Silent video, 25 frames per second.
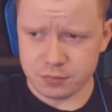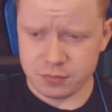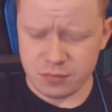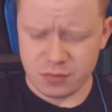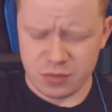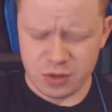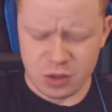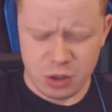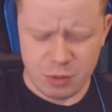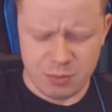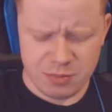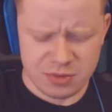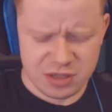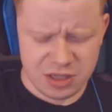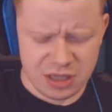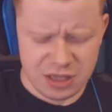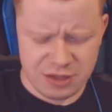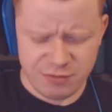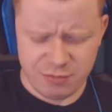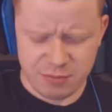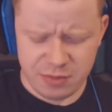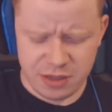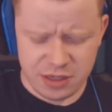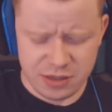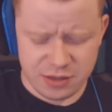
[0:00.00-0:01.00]
Ah,
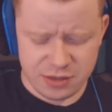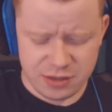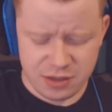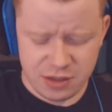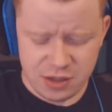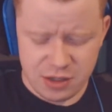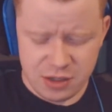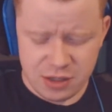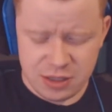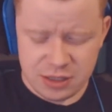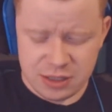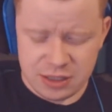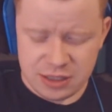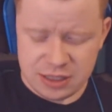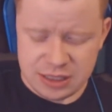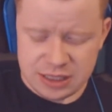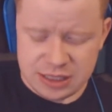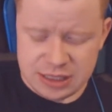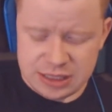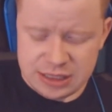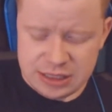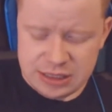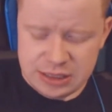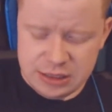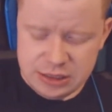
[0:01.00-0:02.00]
almost 11 minutes.
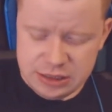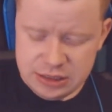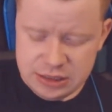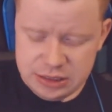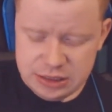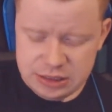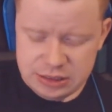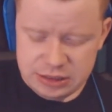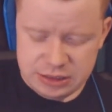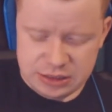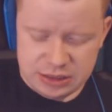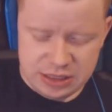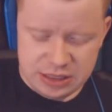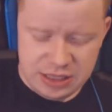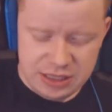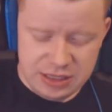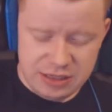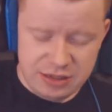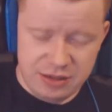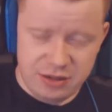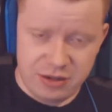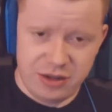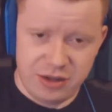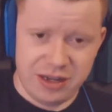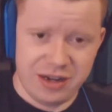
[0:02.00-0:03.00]
Oh,
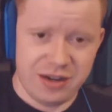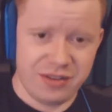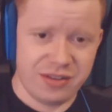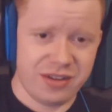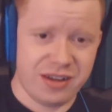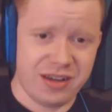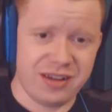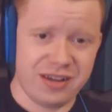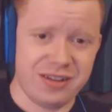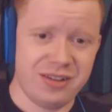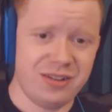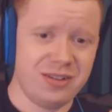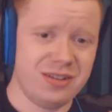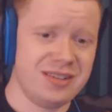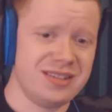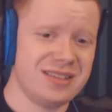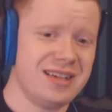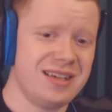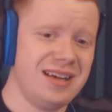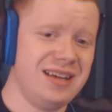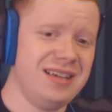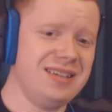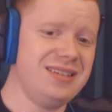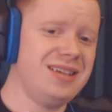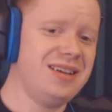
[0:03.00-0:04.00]
I don't think I can do
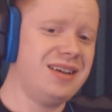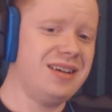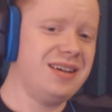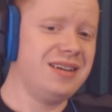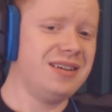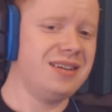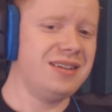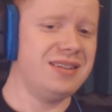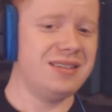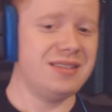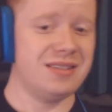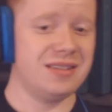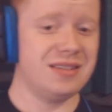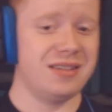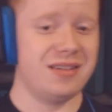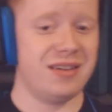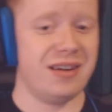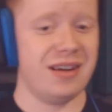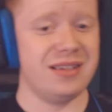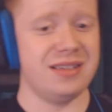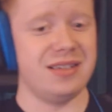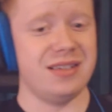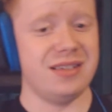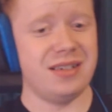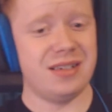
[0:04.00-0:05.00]
this, guys. This is
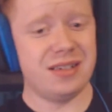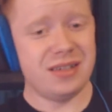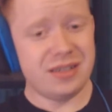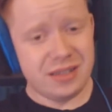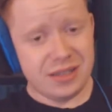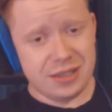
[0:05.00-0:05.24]
crazy.